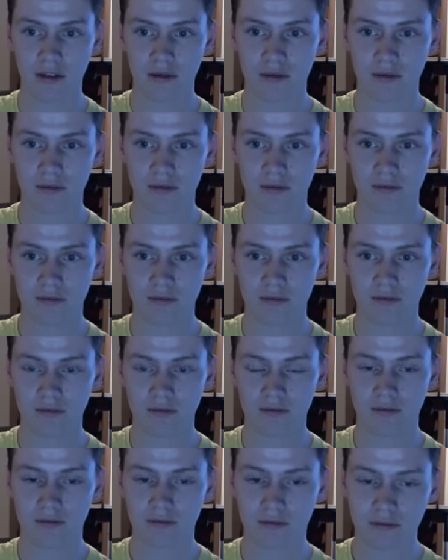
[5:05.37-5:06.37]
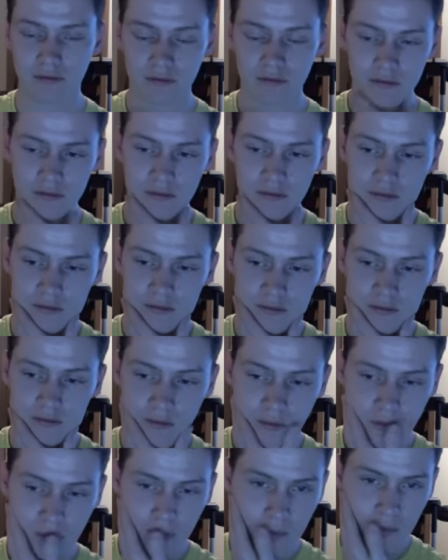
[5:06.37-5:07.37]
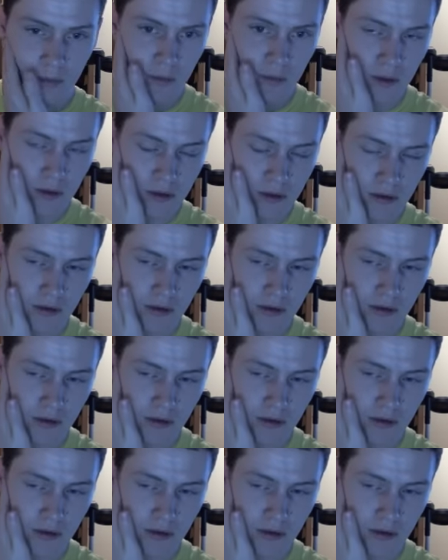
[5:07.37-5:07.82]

Nobody speaks.